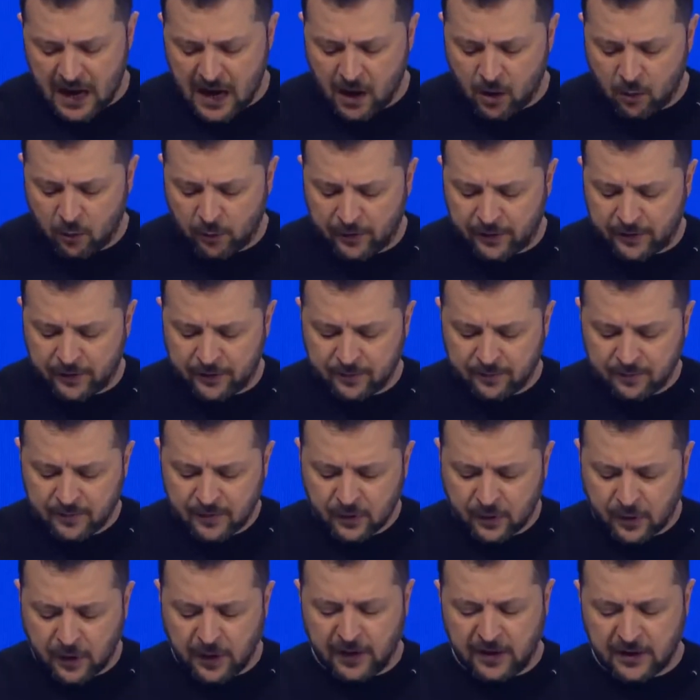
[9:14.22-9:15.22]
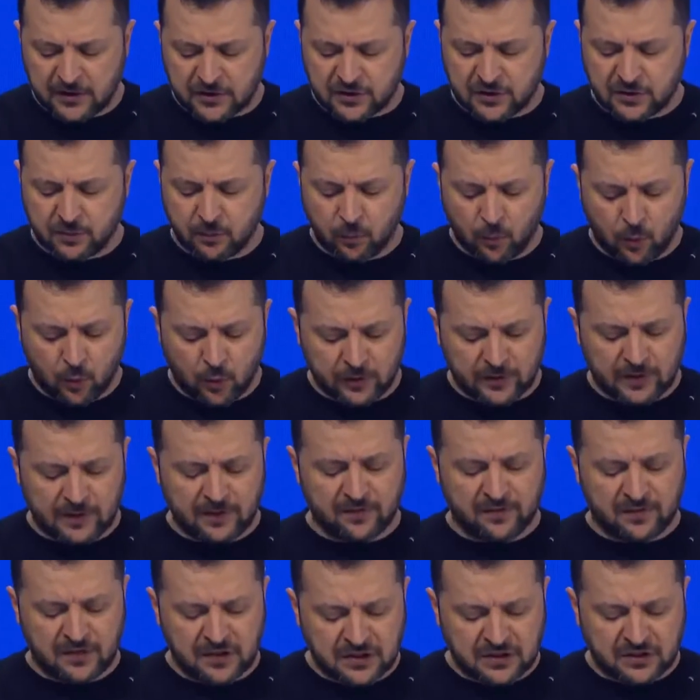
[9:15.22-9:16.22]
our coalition more
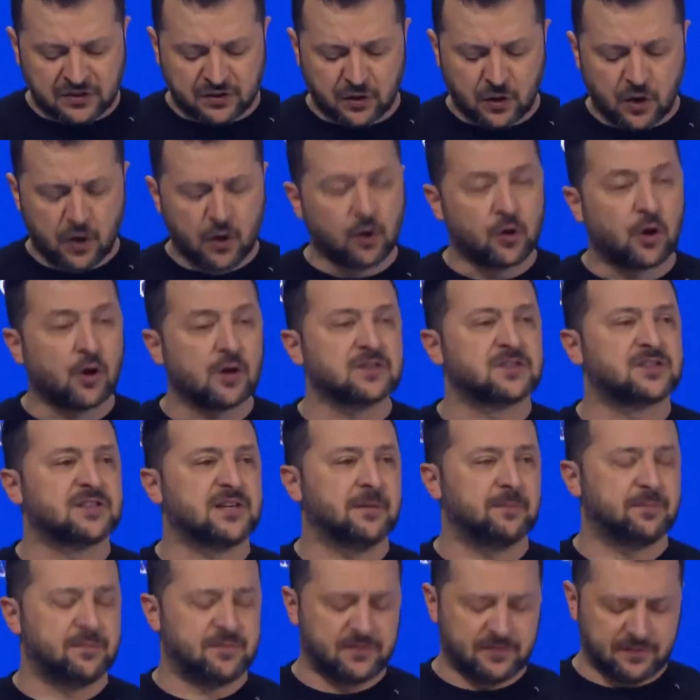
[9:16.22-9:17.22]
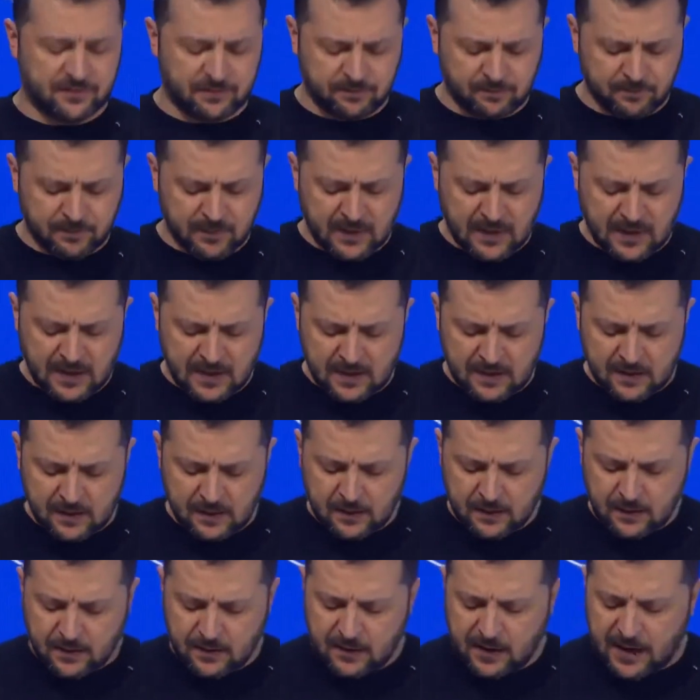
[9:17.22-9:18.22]
than this concept.
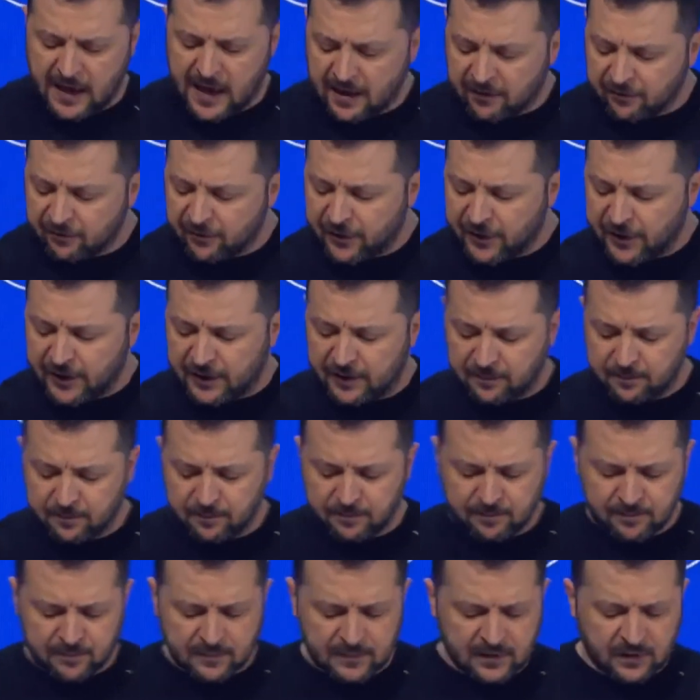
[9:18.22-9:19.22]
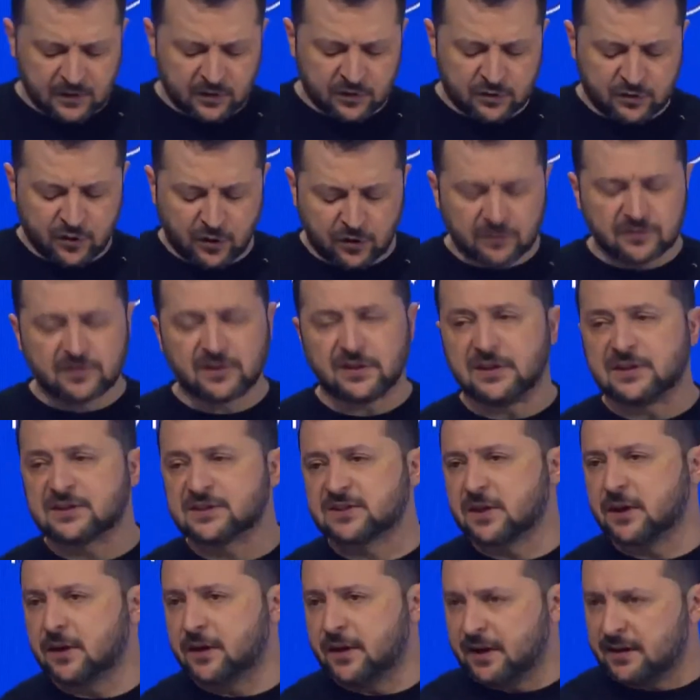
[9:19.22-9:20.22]
Every don't
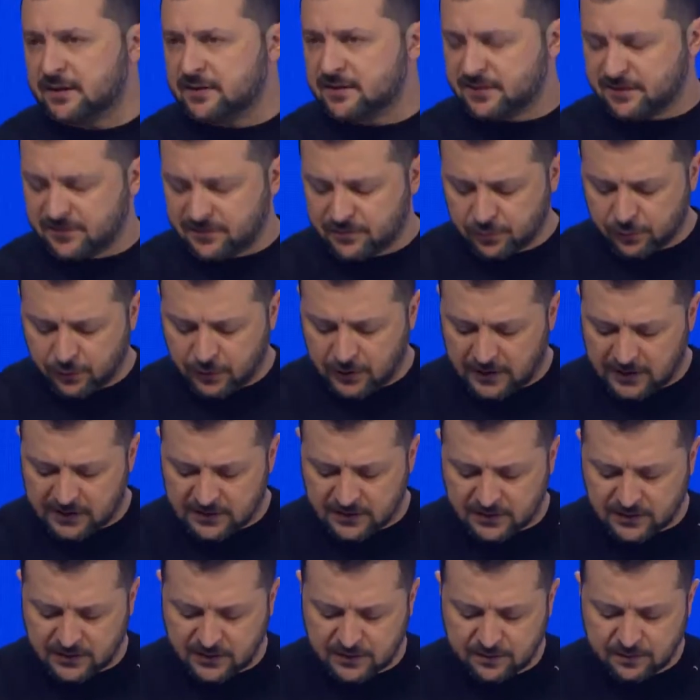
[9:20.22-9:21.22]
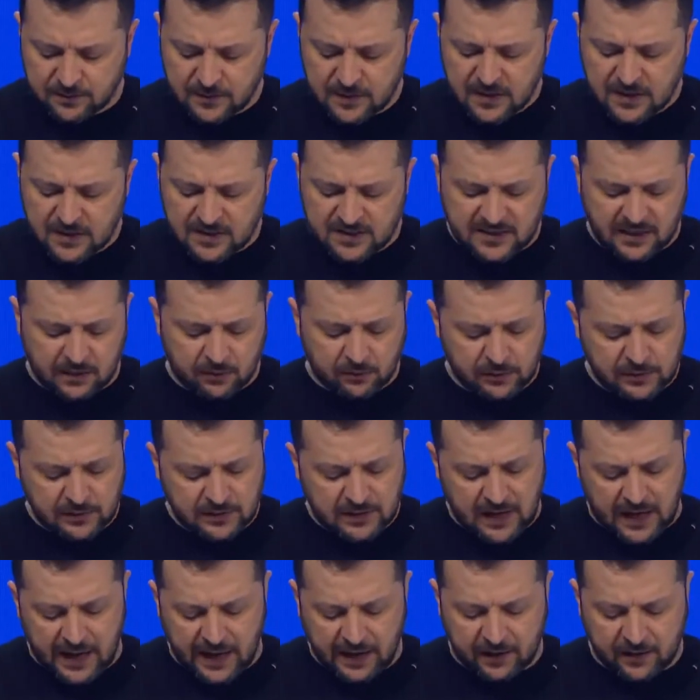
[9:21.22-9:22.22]
escalate to us
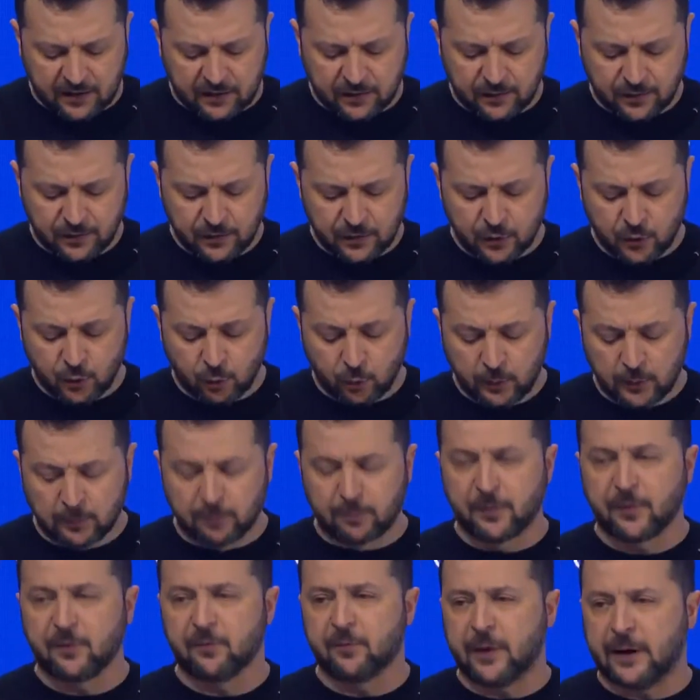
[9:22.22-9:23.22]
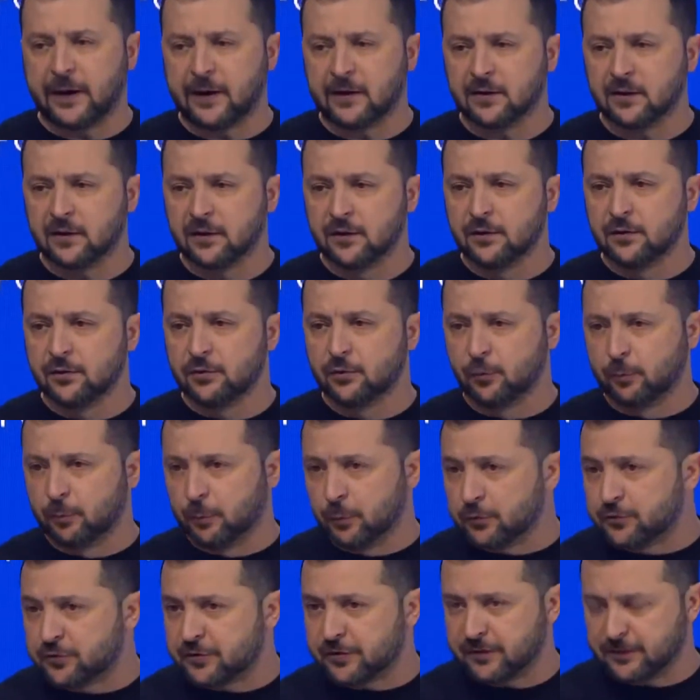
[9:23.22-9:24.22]
sounded like you will prevail to
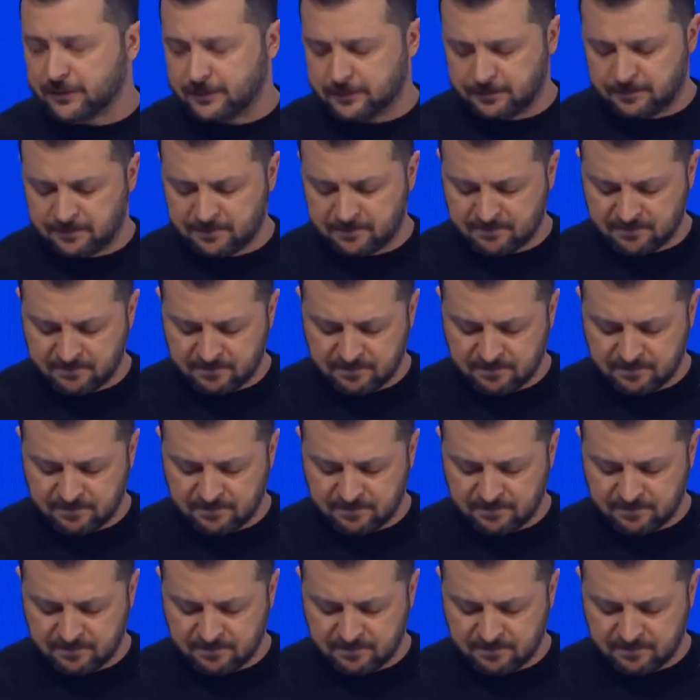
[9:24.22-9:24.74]
Putin.